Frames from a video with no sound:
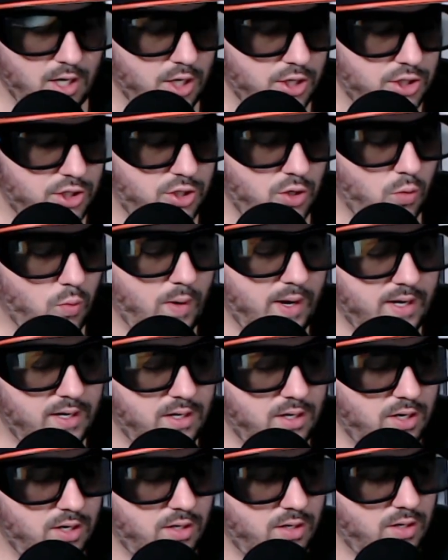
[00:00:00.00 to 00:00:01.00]
So
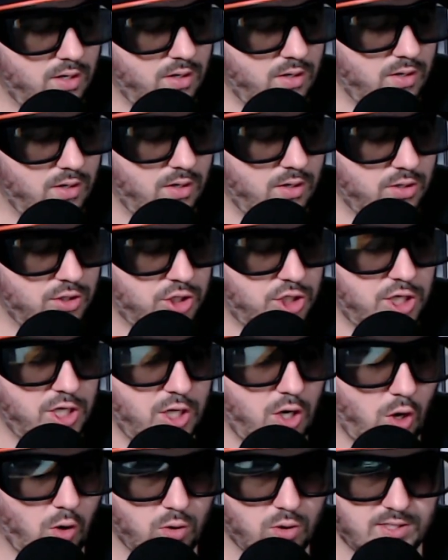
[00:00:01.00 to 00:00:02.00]
when she
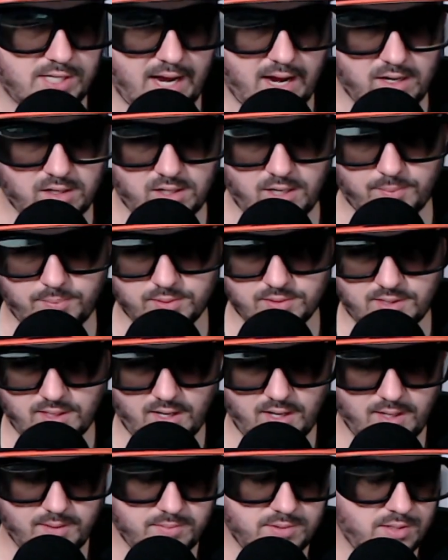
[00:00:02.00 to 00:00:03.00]
hulks out a couple
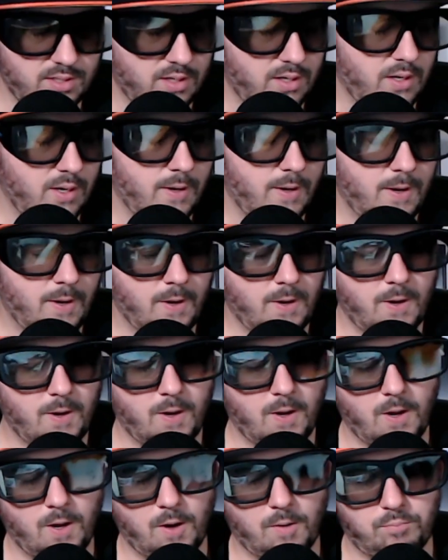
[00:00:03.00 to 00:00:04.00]
times,
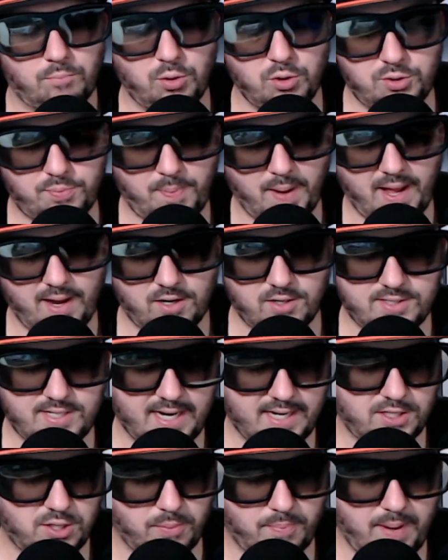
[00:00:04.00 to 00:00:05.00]
Bruce Banner
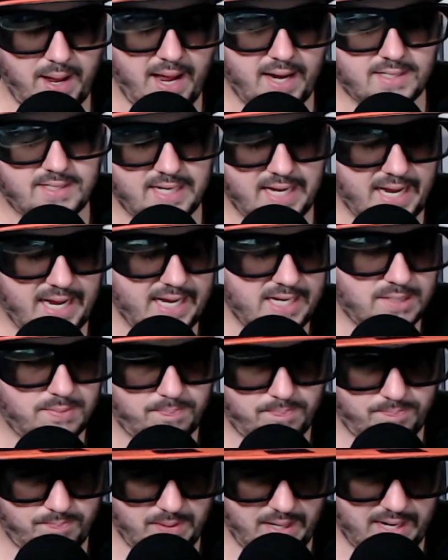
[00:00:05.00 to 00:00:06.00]
takes her back to
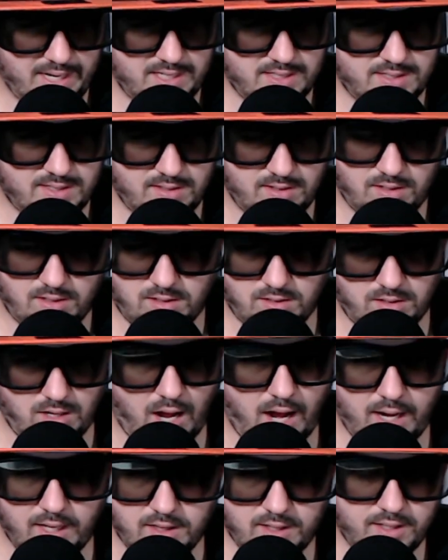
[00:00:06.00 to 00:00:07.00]
his
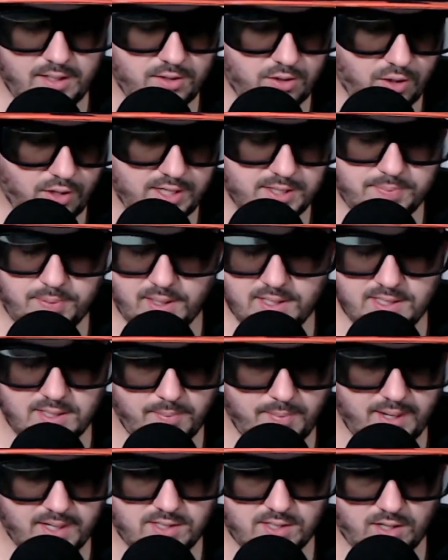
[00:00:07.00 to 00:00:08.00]
island or his place in
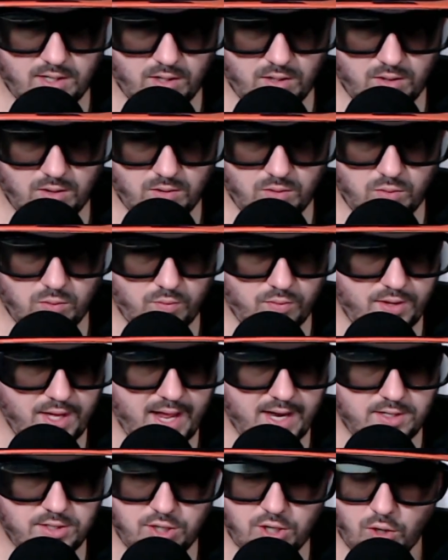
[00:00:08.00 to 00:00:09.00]
Mexico
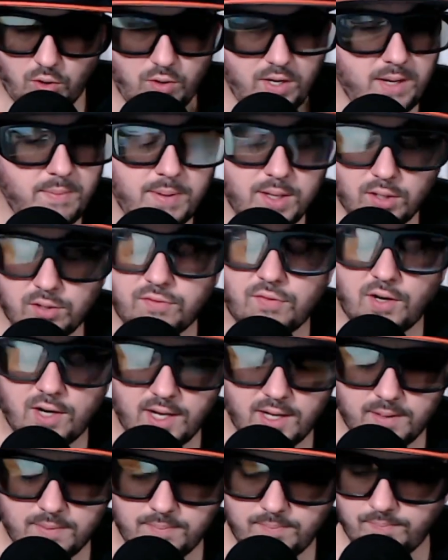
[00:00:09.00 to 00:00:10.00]
that Tony built for
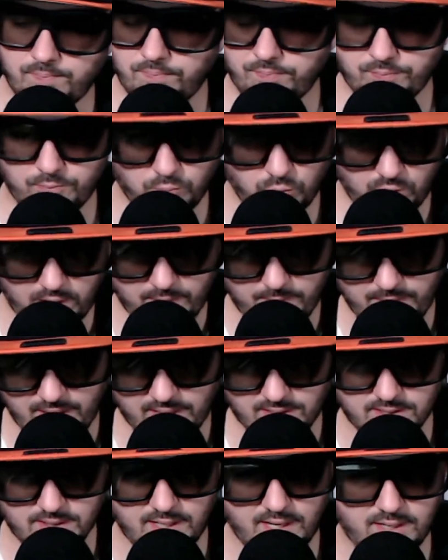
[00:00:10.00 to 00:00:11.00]
him. We'll get
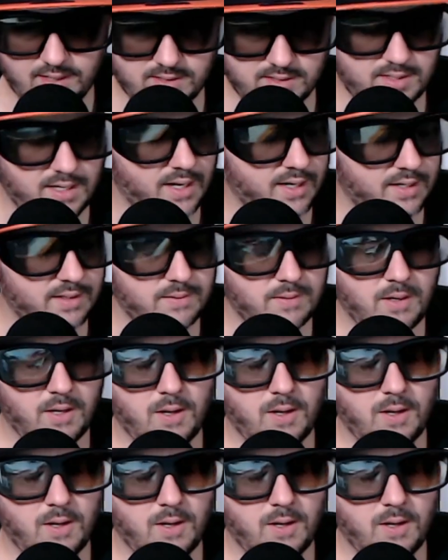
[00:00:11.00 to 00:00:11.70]
back to that in a second.